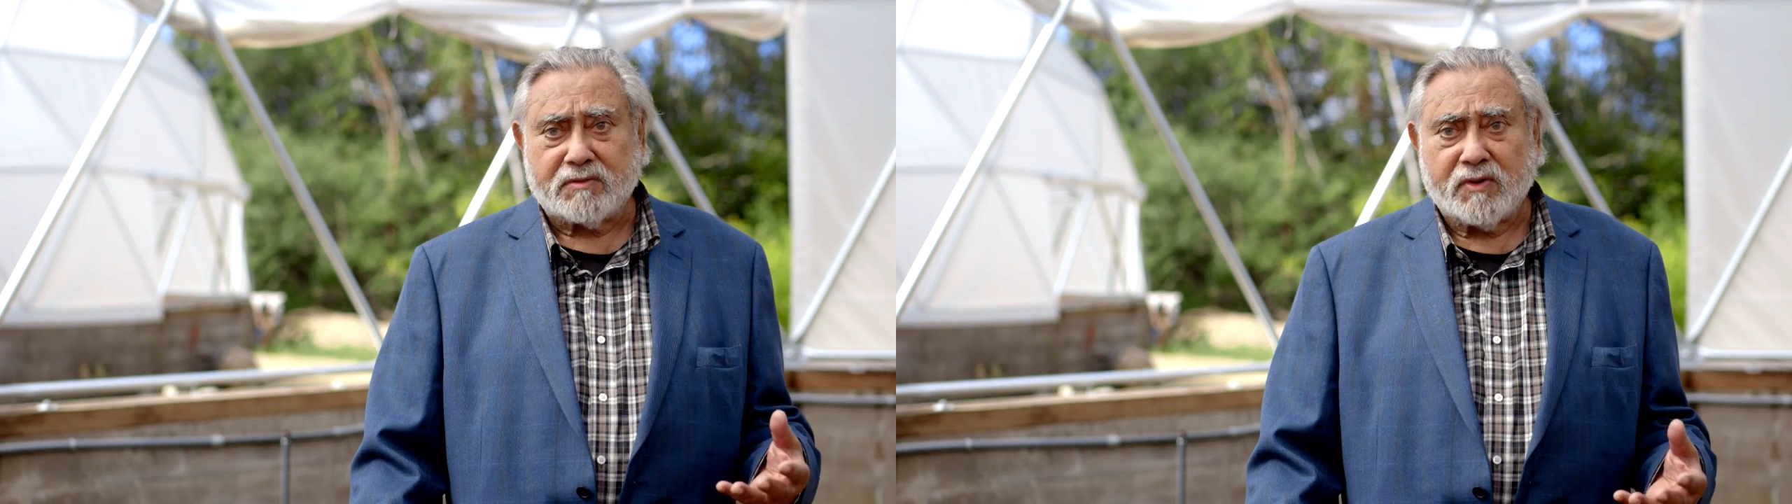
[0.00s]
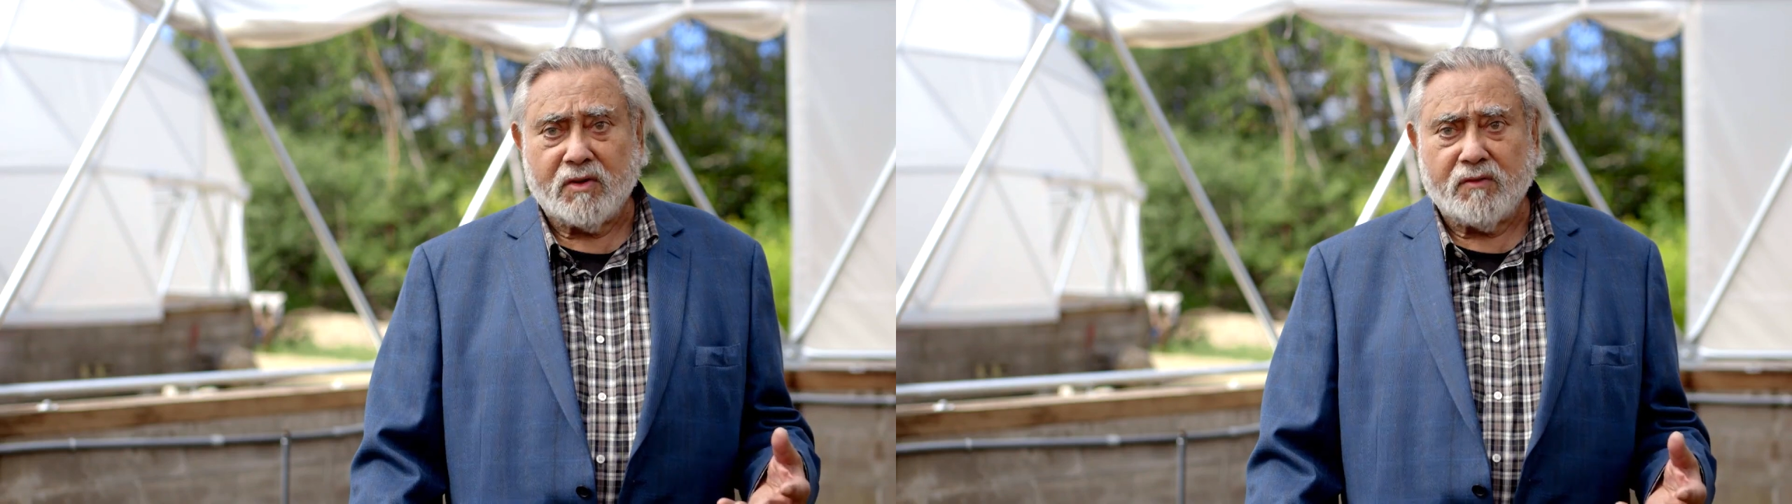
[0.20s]

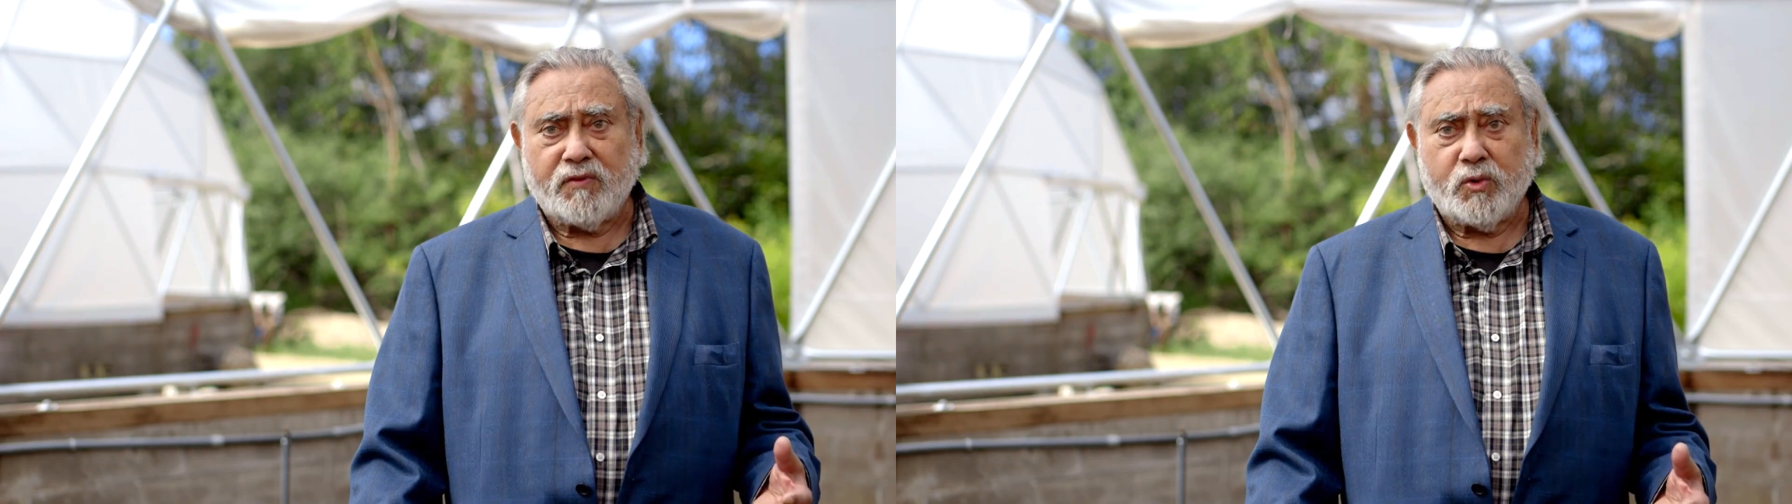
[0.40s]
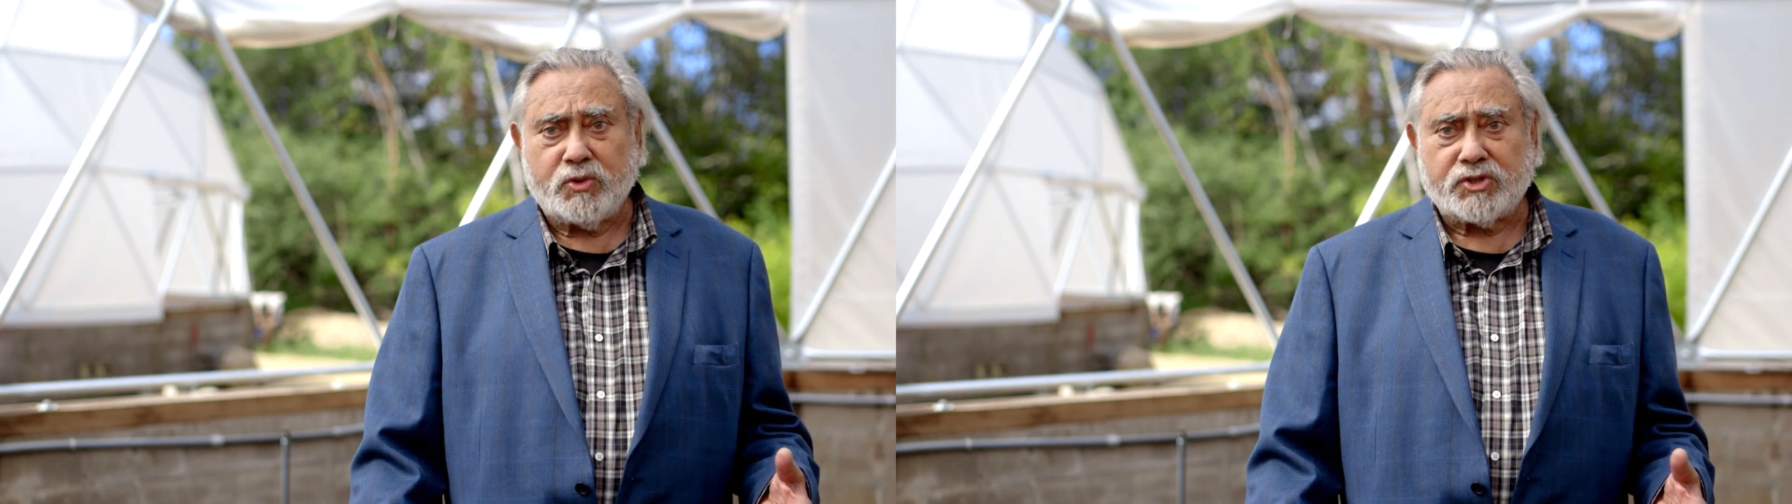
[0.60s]
of
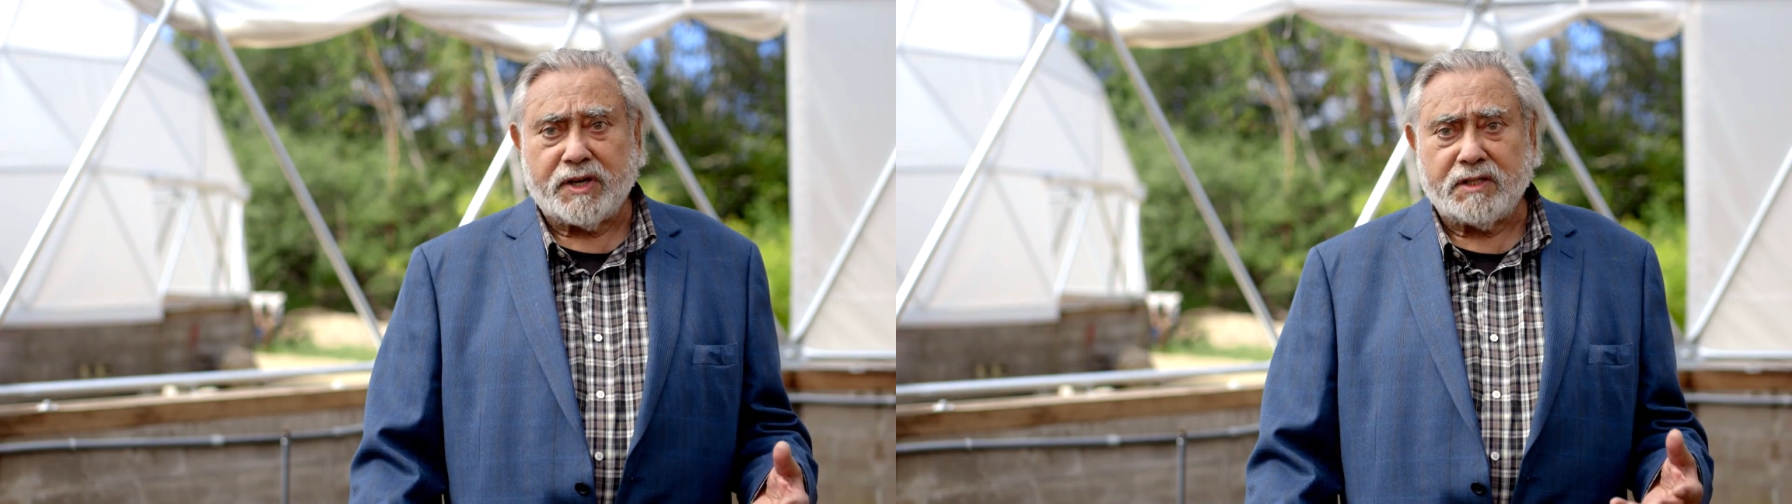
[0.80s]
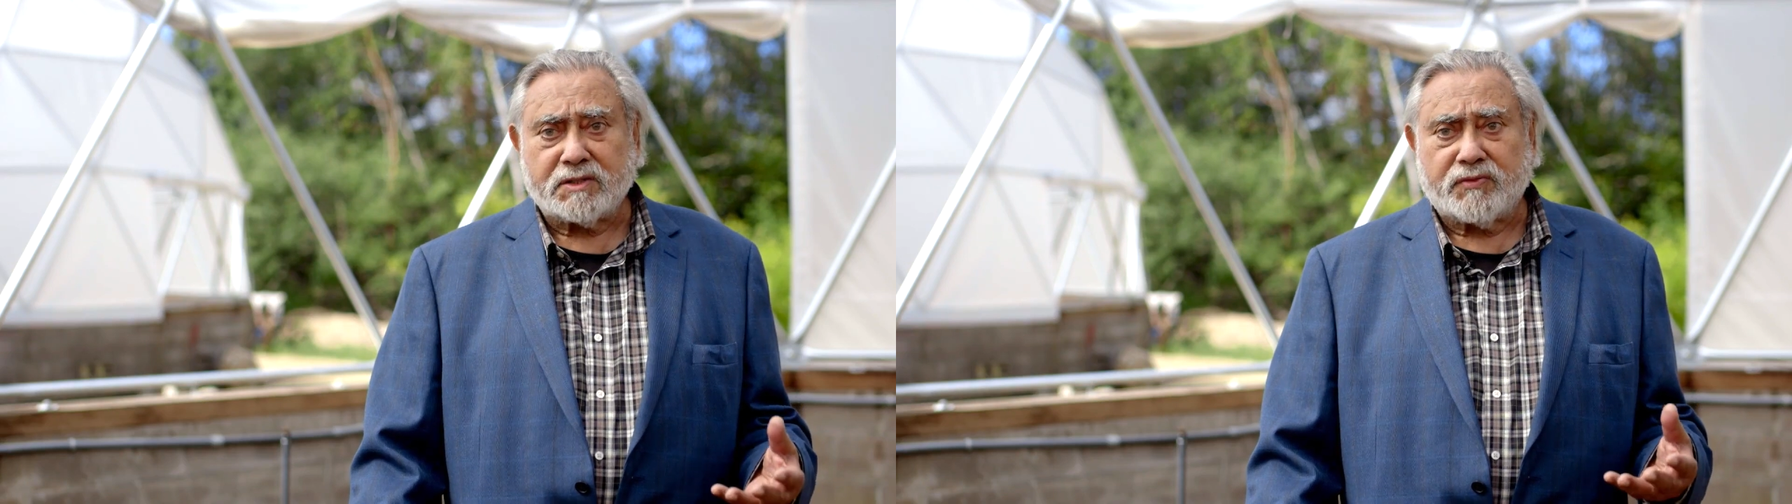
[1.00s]
food
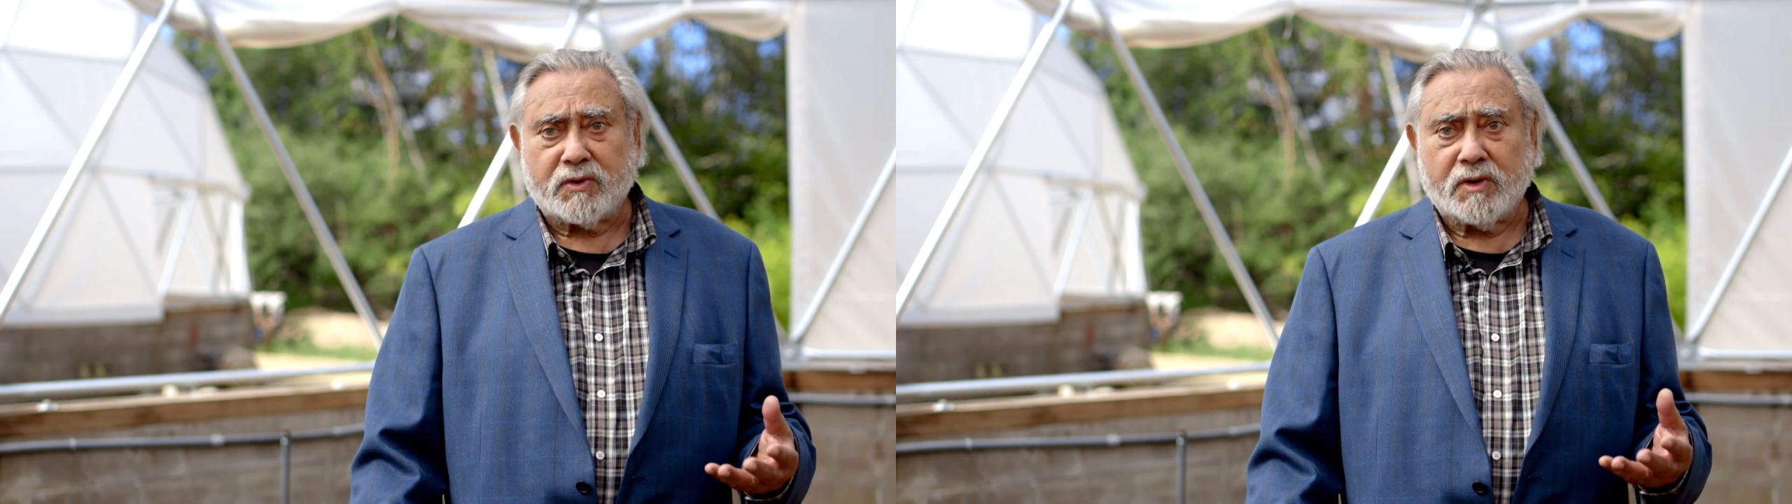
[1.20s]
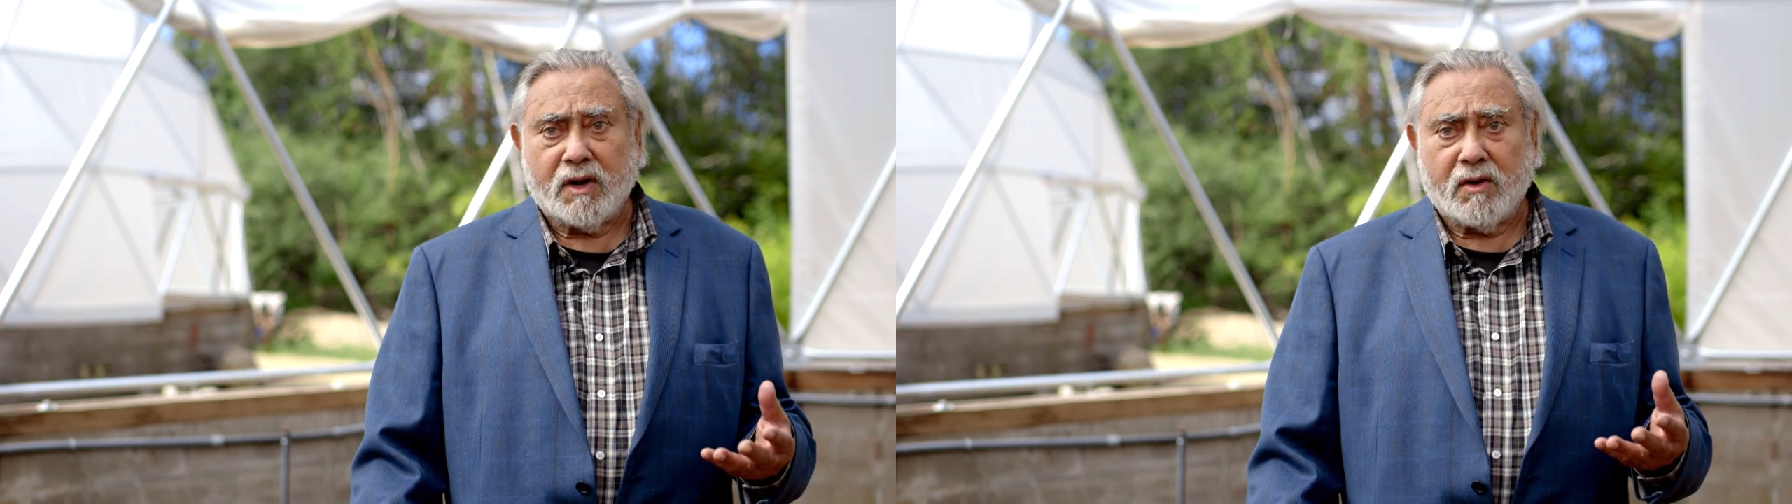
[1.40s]
chains for